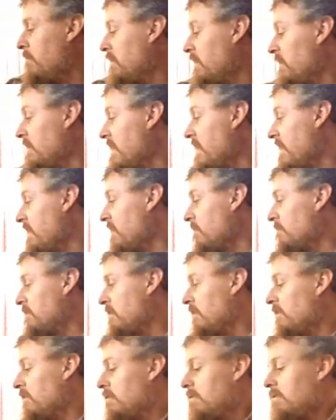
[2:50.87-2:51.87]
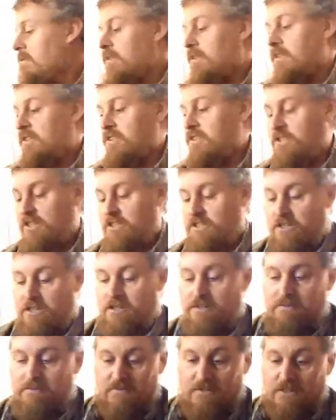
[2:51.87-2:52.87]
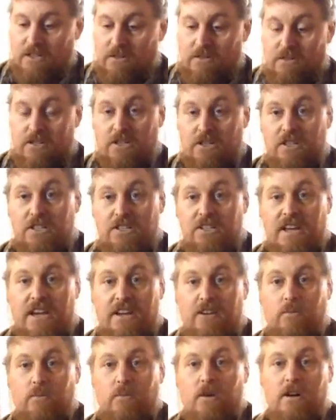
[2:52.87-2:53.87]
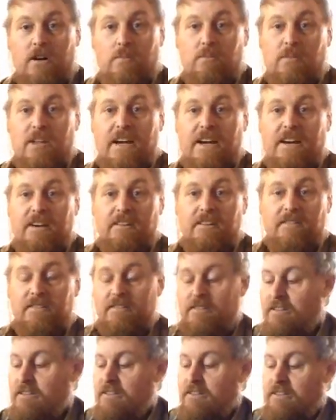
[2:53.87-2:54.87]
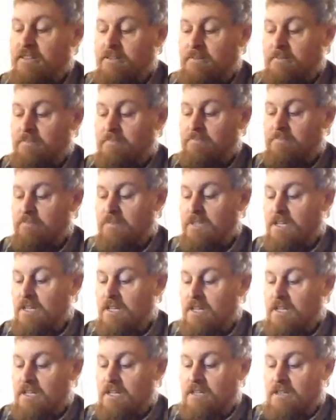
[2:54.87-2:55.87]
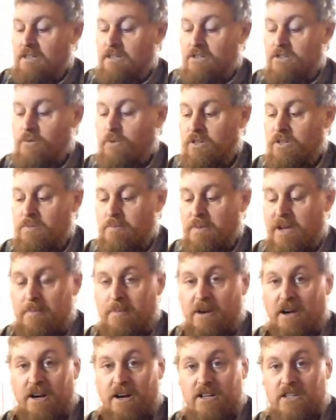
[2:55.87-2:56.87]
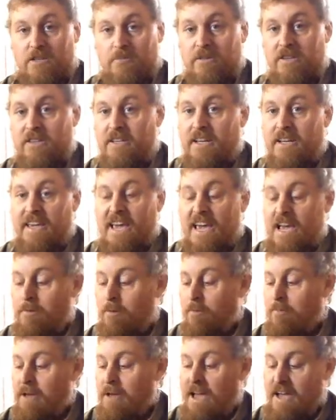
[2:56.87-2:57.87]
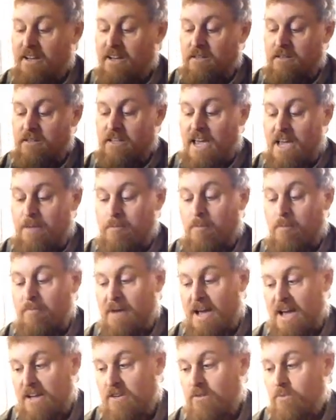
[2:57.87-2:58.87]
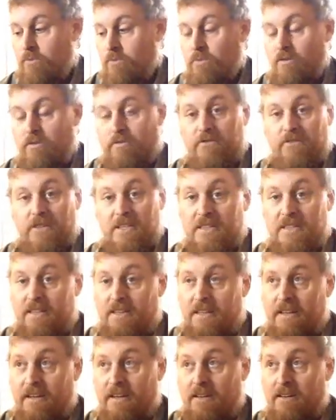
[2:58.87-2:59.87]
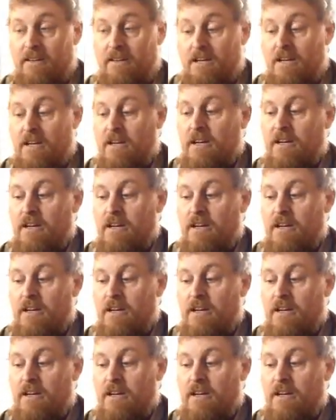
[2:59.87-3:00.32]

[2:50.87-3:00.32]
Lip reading: I picked that up too. It's just a standard water bladder. This one's made by Osprey. You can get Camelback will fit in there.